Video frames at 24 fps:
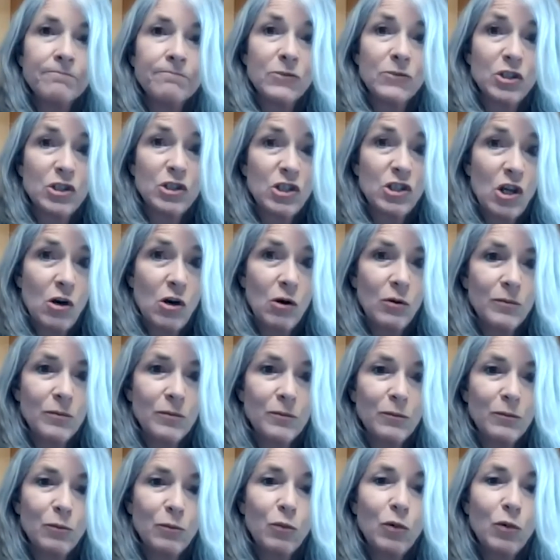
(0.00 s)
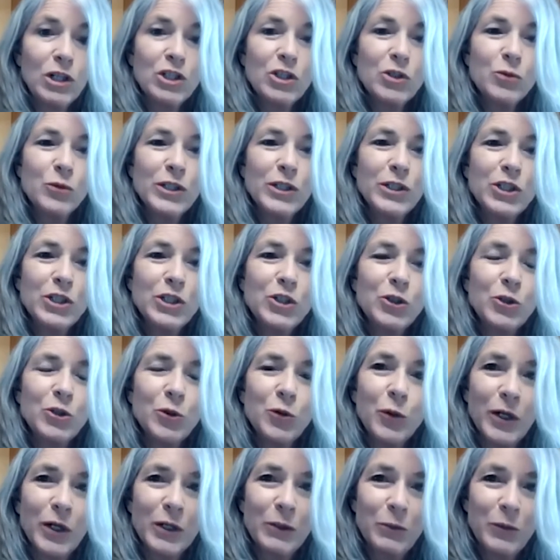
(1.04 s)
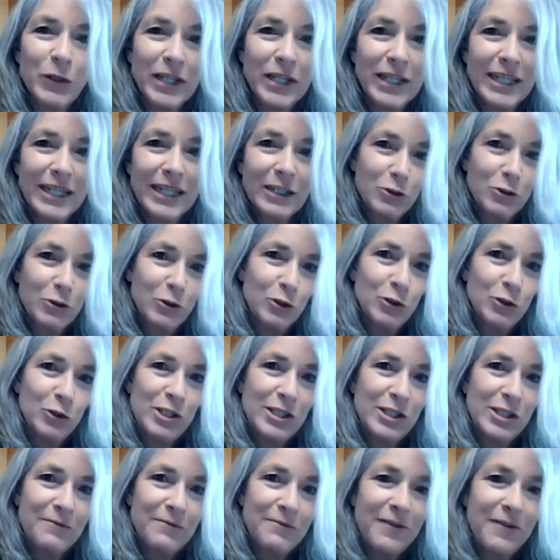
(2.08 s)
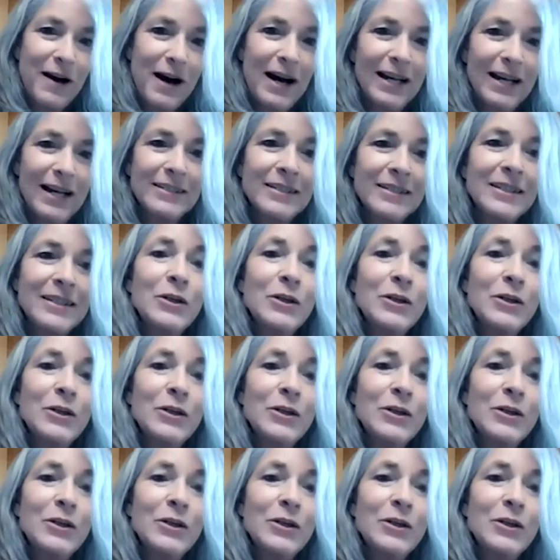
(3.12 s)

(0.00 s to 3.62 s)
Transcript: So, what do we do when we get crucified?